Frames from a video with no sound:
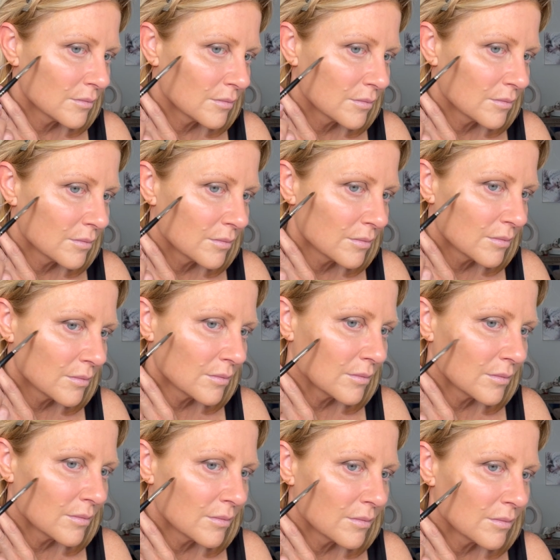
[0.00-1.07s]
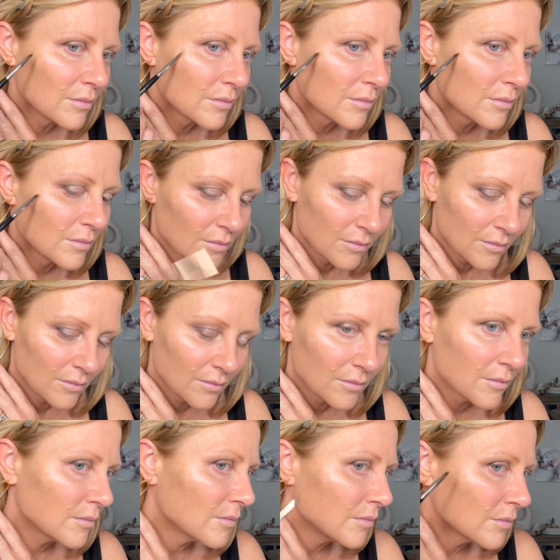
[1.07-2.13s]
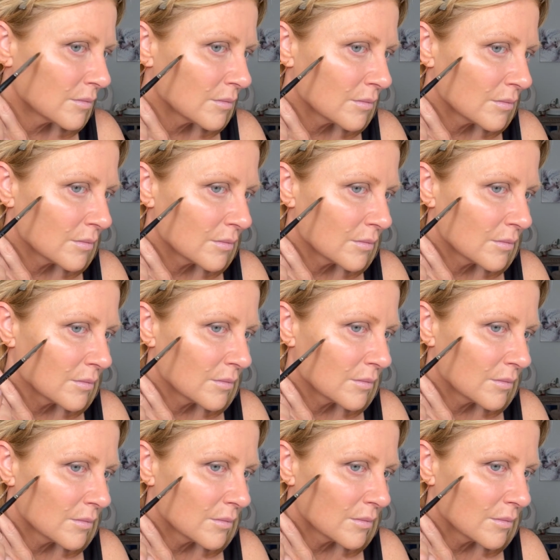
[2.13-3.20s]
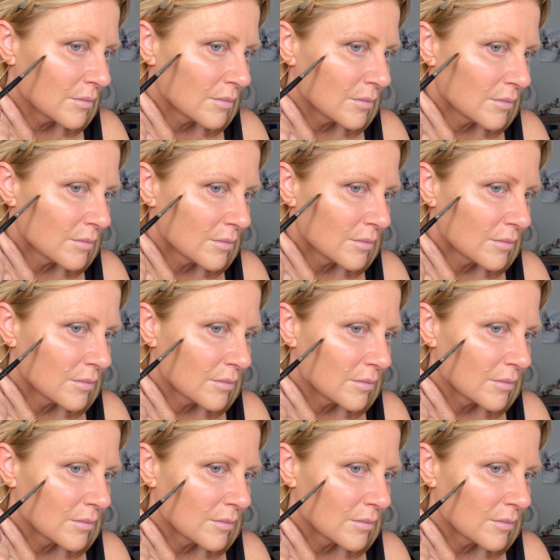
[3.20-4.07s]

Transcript: (silence)